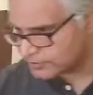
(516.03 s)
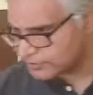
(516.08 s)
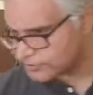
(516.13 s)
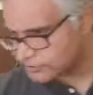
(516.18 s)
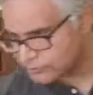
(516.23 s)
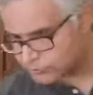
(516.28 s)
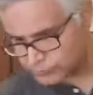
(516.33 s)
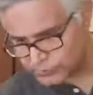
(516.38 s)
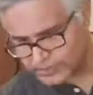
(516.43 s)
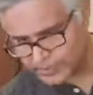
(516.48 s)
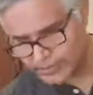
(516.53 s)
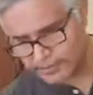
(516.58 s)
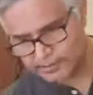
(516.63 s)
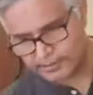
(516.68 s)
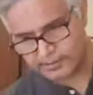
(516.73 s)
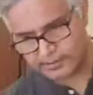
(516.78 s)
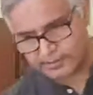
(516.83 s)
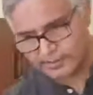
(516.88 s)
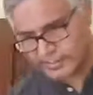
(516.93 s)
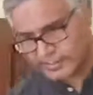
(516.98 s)
saute
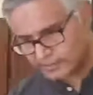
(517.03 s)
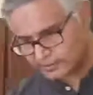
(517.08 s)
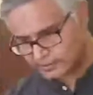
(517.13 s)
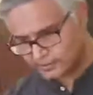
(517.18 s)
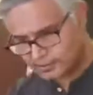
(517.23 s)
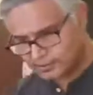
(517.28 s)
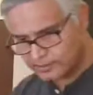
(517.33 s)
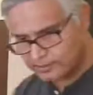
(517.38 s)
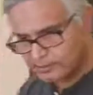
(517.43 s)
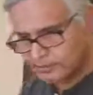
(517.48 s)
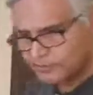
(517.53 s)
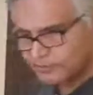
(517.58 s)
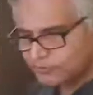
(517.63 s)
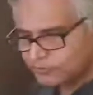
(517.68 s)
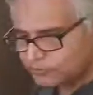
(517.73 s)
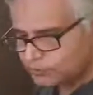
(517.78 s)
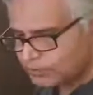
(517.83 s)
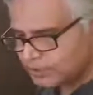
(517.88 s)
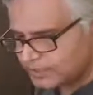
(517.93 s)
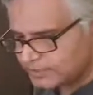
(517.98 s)
the leeks.
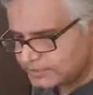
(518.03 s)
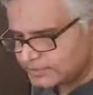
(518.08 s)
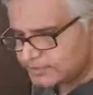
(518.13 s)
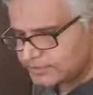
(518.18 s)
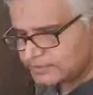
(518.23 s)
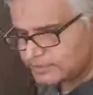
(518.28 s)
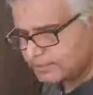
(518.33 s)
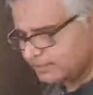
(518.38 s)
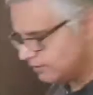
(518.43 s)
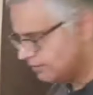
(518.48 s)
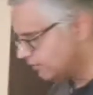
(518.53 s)
So what I did,